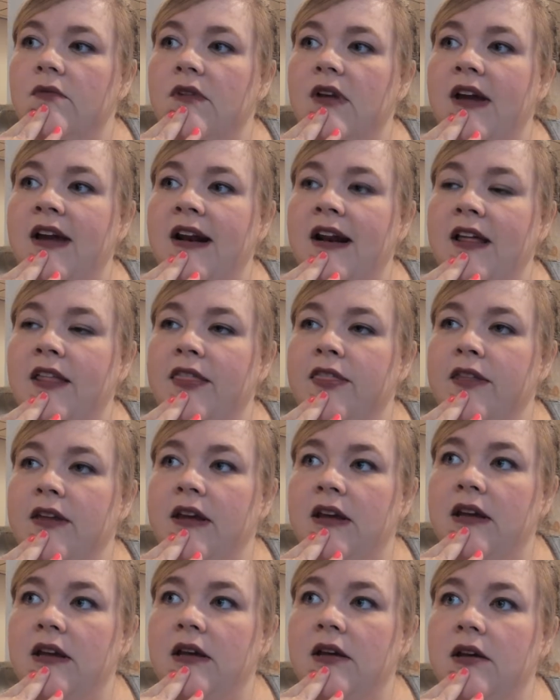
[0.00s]
And I
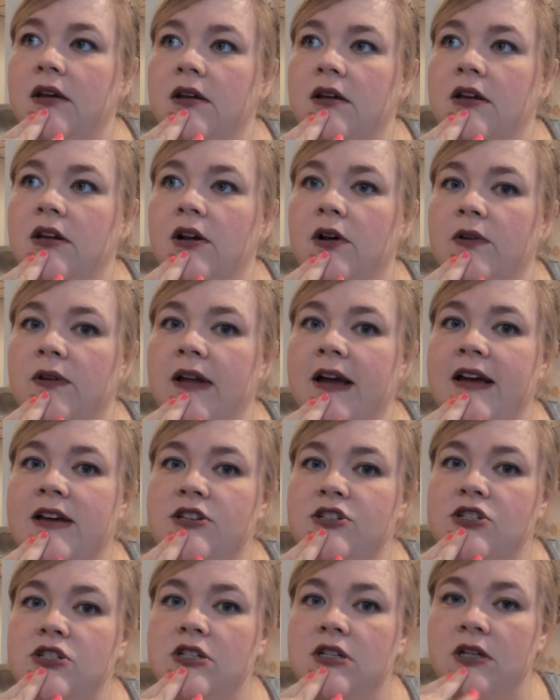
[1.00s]
think,
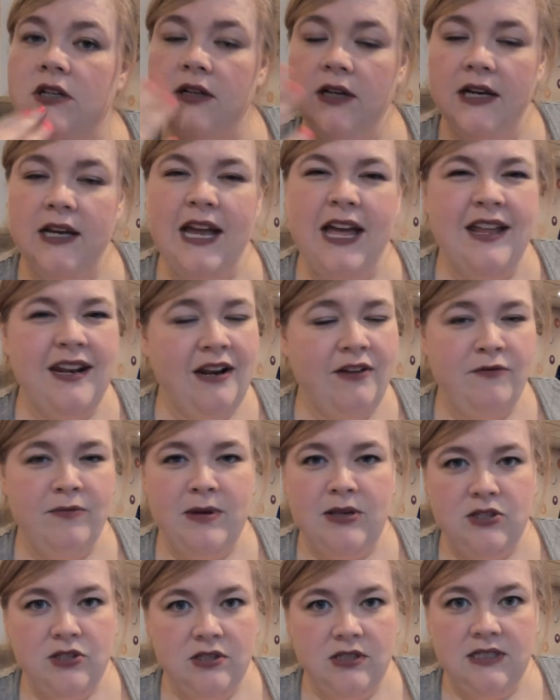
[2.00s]
last year, and I've
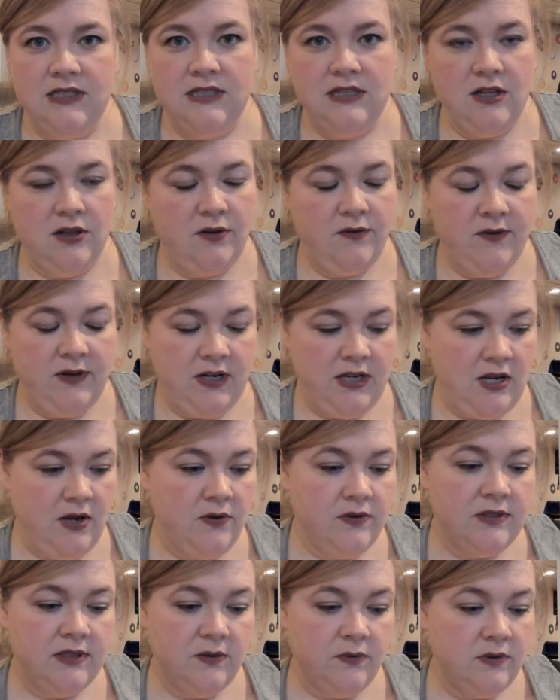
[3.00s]
mentioned this in other
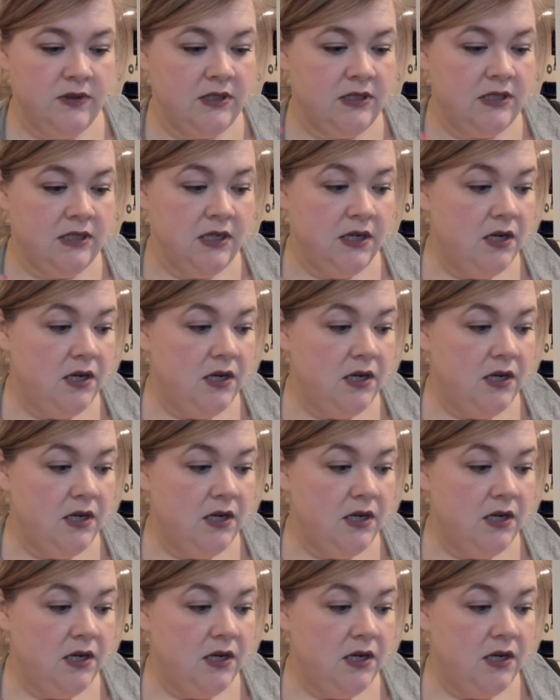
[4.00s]
videos, it was